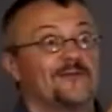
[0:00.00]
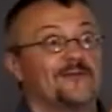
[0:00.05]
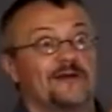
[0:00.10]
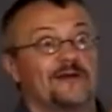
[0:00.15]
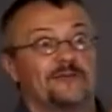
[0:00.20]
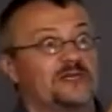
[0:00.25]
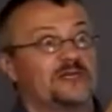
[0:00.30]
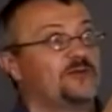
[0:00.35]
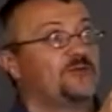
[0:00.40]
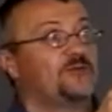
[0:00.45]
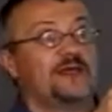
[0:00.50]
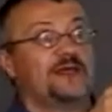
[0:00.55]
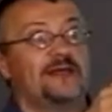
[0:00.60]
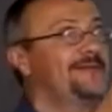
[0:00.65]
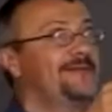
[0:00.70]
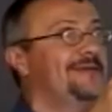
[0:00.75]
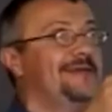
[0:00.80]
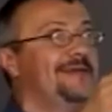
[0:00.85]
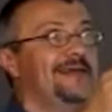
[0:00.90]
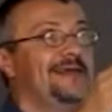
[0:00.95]
that
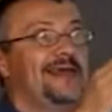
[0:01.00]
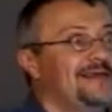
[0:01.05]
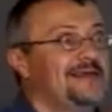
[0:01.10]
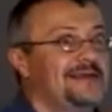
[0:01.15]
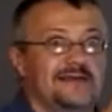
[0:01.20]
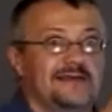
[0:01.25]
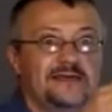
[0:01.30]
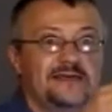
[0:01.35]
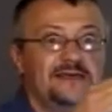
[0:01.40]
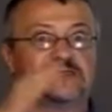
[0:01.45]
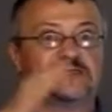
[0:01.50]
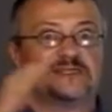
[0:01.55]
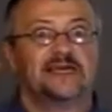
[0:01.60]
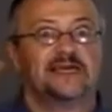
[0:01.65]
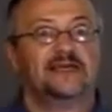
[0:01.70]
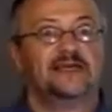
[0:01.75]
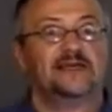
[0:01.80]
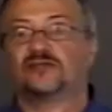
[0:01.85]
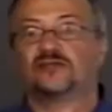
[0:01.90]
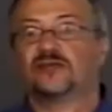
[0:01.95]
between the 8 leaf
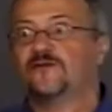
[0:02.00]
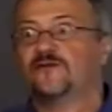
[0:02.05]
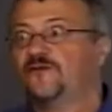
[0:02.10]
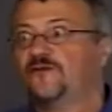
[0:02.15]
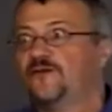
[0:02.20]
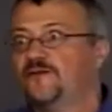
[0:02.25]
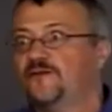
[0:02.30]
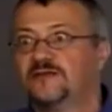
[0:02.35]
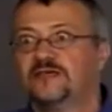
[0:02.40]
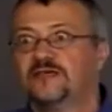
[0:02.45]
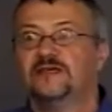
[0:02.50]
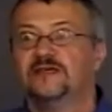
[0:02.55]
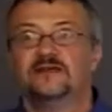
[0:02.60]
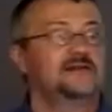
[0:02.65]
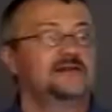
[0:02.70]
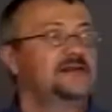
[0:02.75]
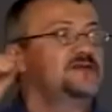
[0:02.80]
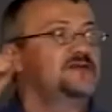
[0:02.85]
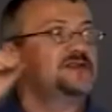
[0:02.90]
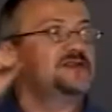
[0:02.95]
stage and 15
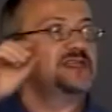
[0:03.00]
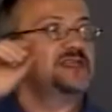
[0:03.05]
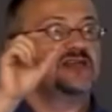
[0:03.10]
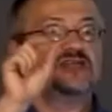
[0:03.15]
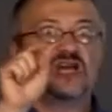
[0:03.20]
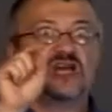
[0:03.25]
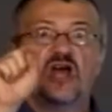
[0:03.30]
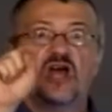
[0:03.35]
leaf stage,